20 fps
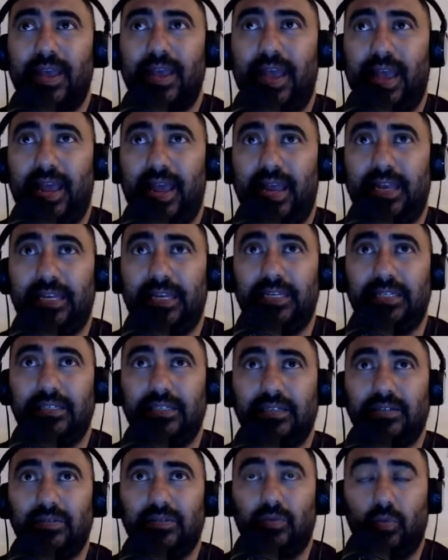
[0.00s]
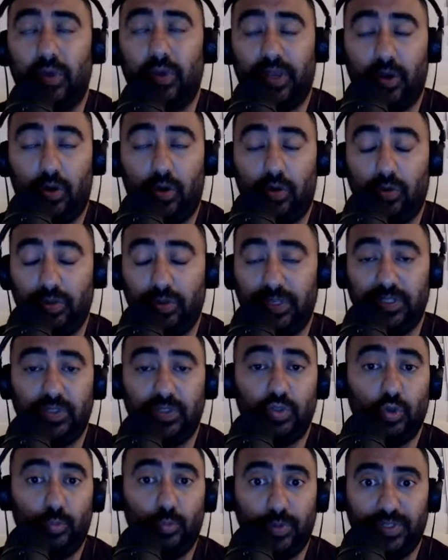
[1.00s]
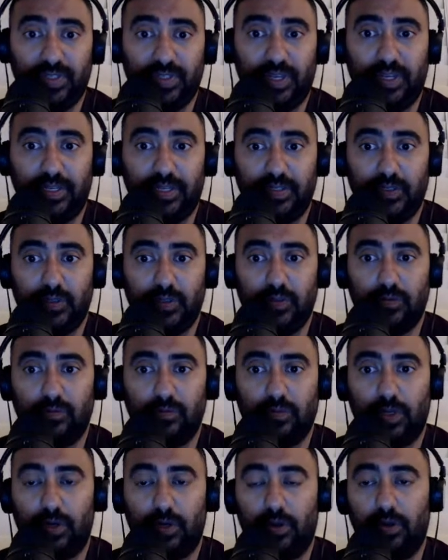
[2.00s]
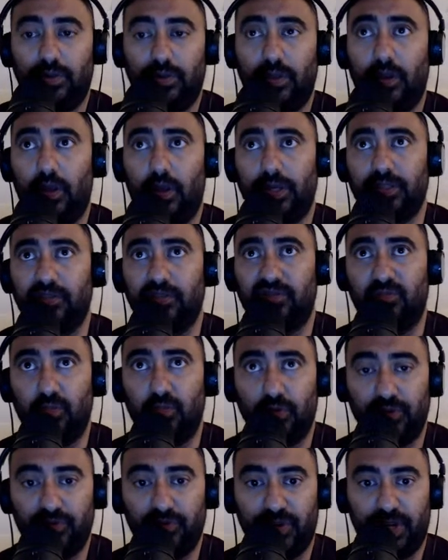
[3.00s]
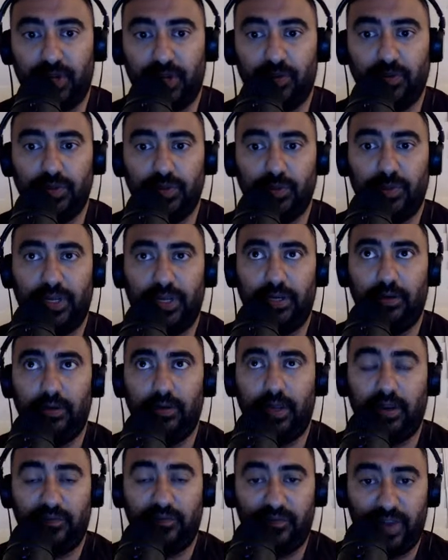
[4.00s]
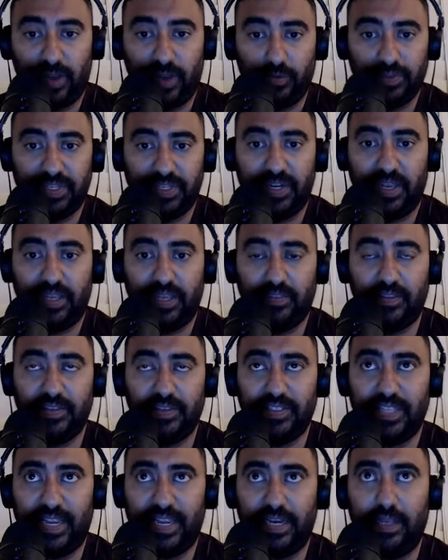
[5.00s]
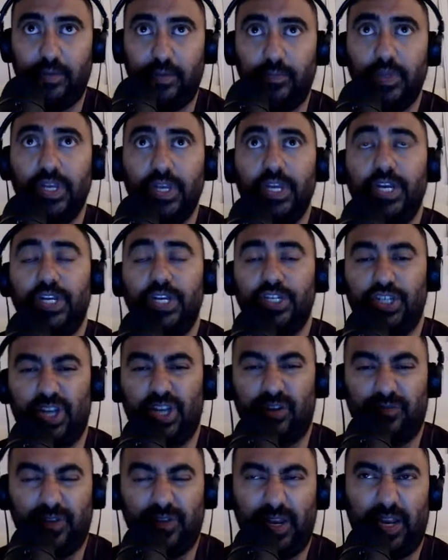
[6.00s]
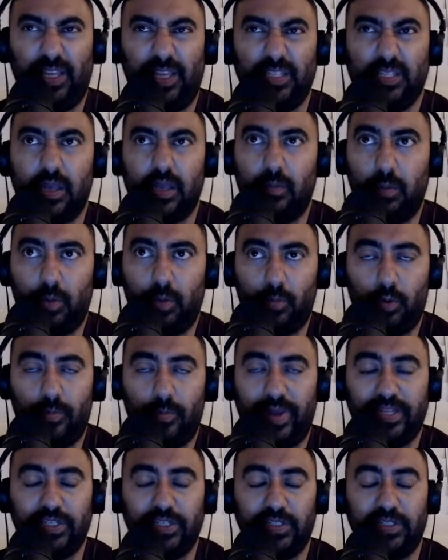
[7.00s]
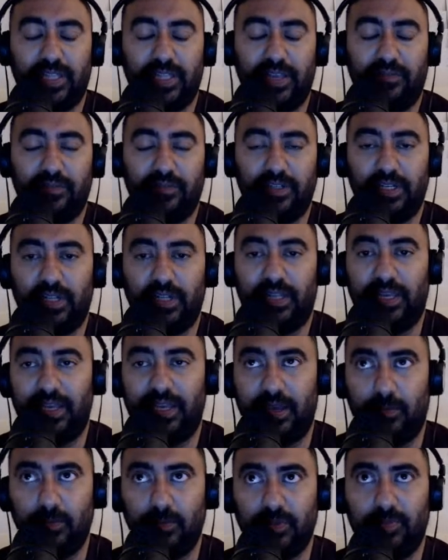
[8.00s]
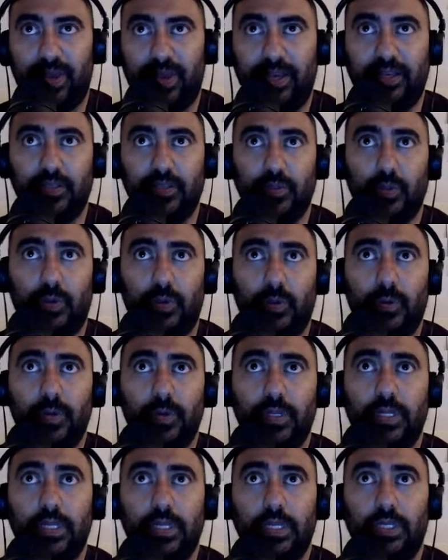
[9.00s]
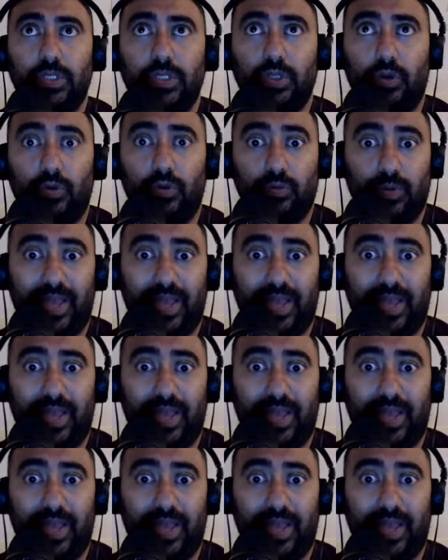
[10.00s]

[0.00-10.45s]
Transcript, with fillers: and we got all these superstars you know, in the likes of Mudryk, who's been unveiled today at the stadium, João Felix, couple of more matches left till he comes back as well. So